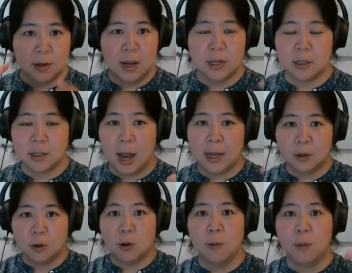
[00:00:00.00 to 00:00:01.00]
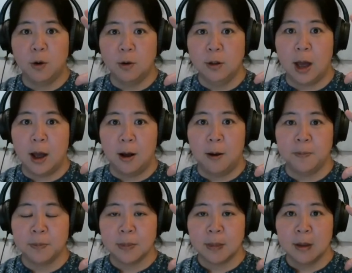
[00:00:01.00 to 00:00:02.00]
it's isothermal,
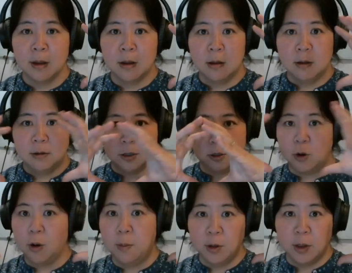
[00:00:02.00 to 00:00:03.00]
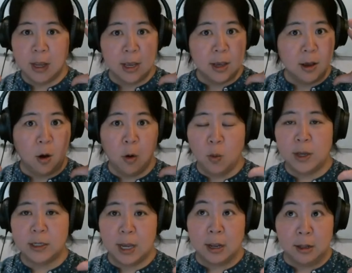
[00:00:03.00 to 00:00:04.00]
just thermally
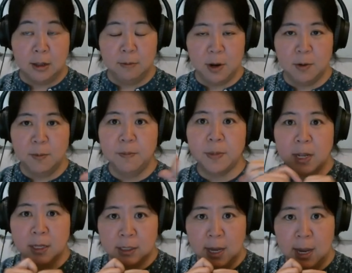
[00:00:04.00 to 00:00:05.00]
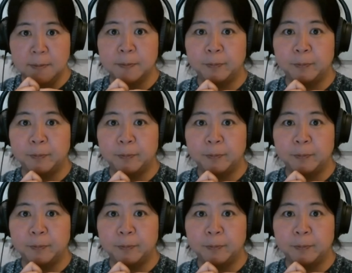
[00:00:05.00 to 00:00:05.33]
always equilibrium, let's say.